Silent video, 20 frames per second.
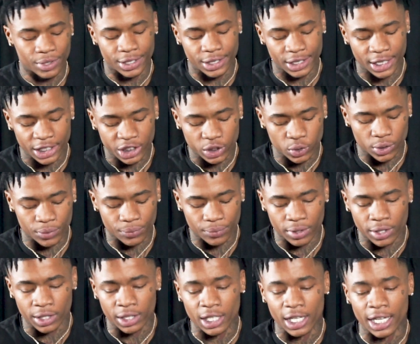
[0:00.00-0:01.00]
That shit was
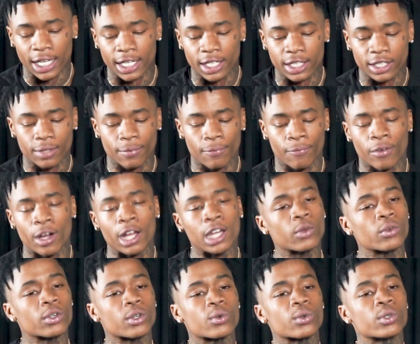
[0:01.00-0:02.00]
fun, like
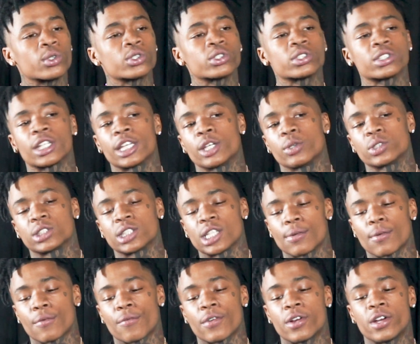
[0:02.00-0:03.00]
following the rules, it was
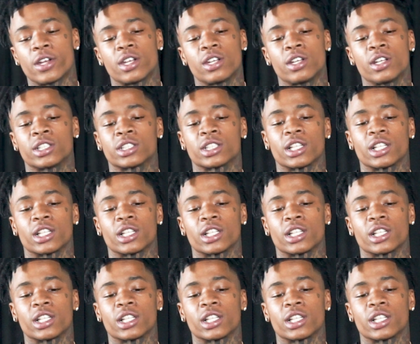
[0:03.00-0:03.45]
never fun to us.